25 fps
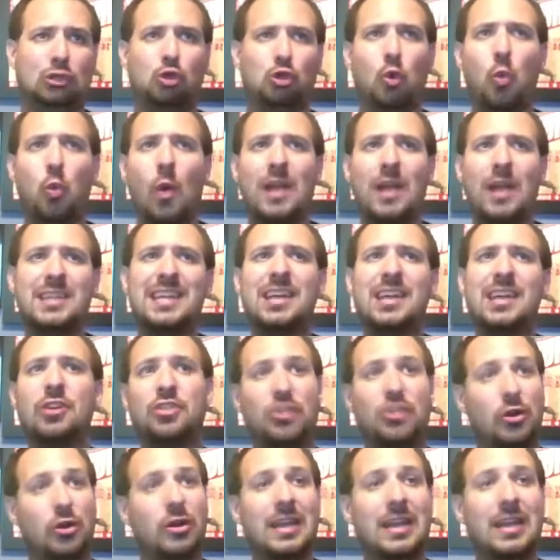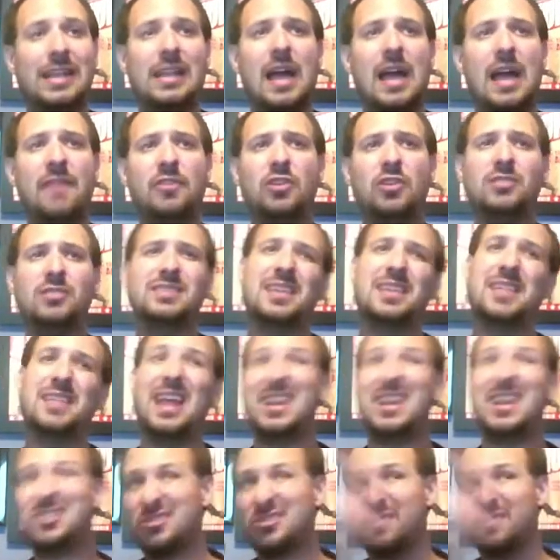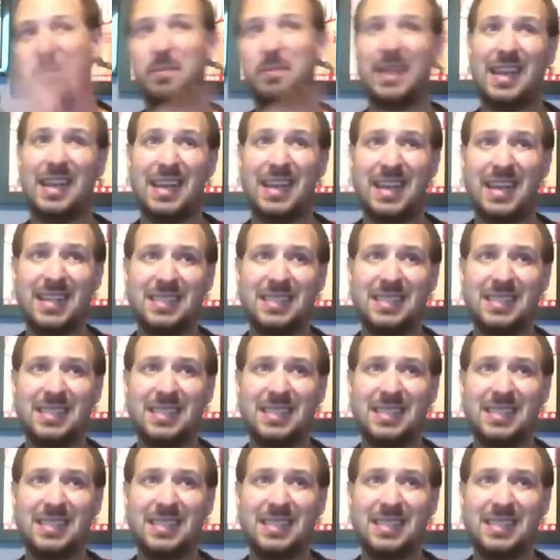20 or 30 levels, and then it just repeated